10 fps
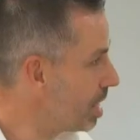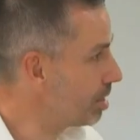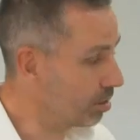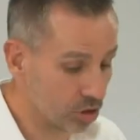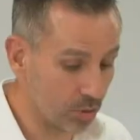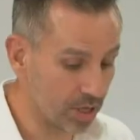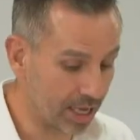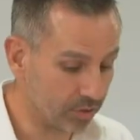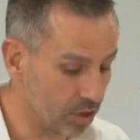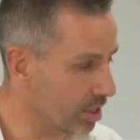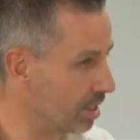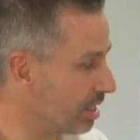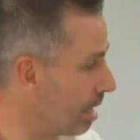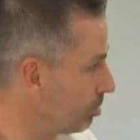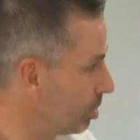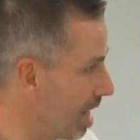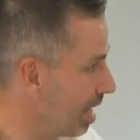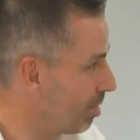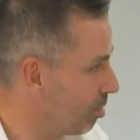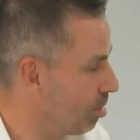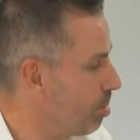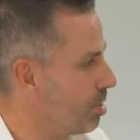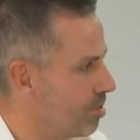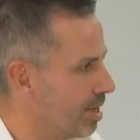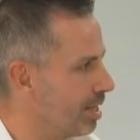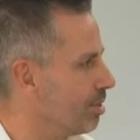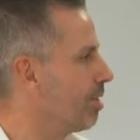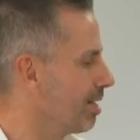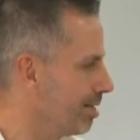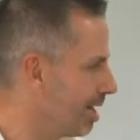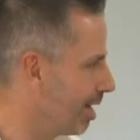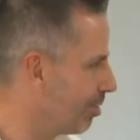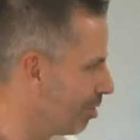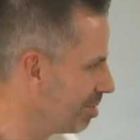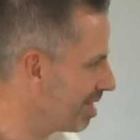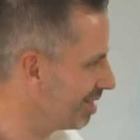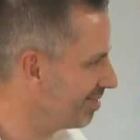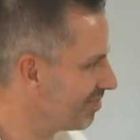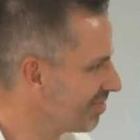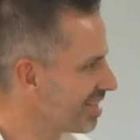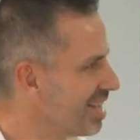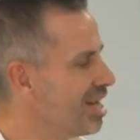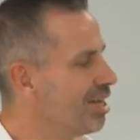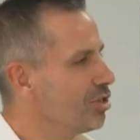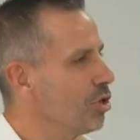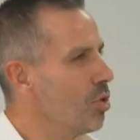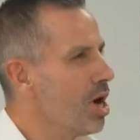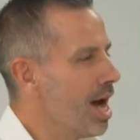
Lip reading: than someone gives you this exception that you hadn't thought about, and you realise, oh, hadn't thought about that. So